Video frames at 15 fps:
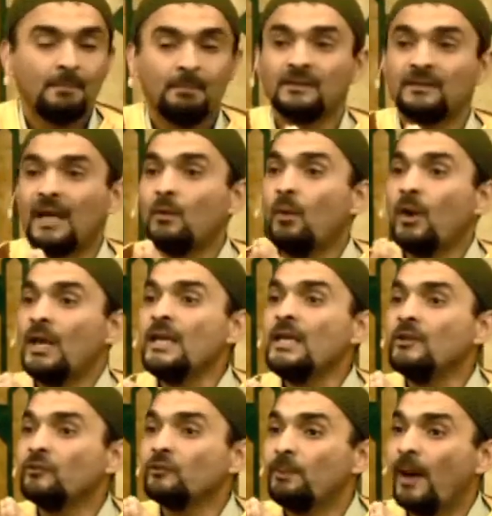But
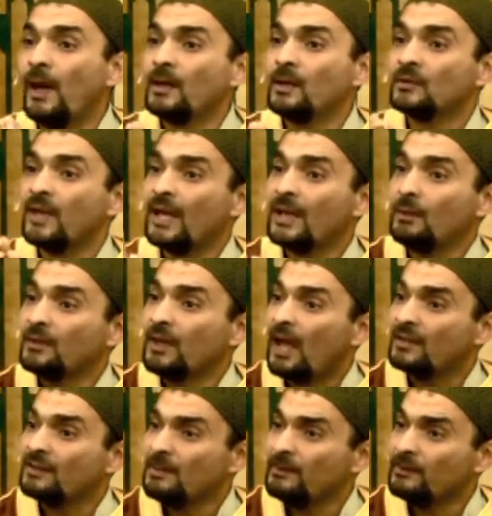al-wali subhanahu wa ta'ala, the
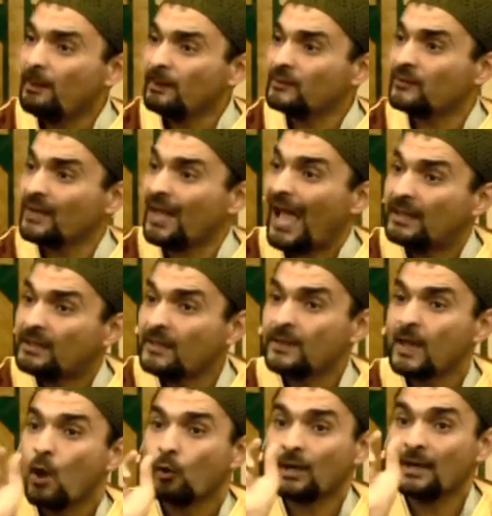khatib is about to say
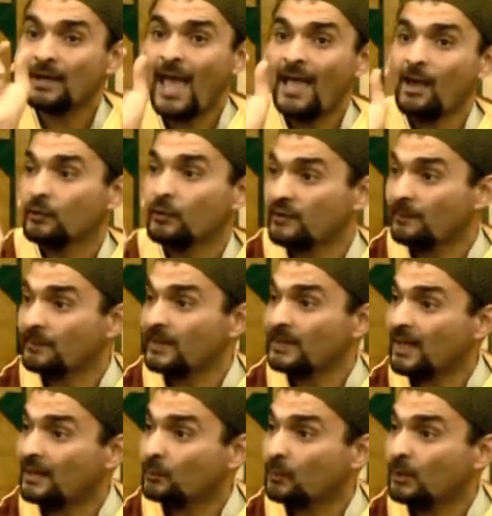hadith or an ayah or
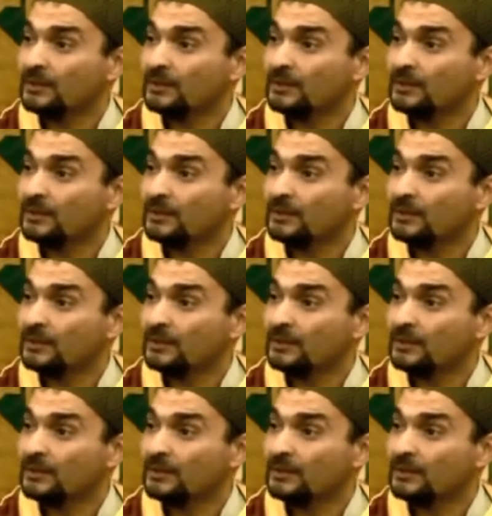something that